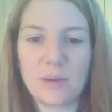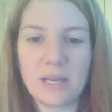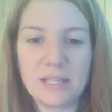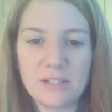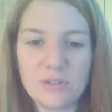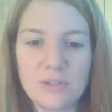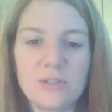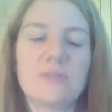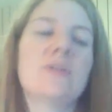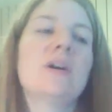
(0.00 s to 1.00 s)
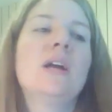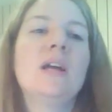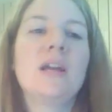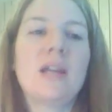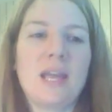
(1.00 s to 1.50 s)
quickly to you
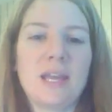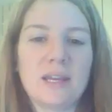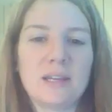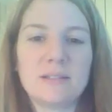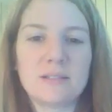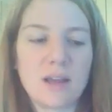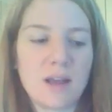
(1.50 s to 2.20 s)
and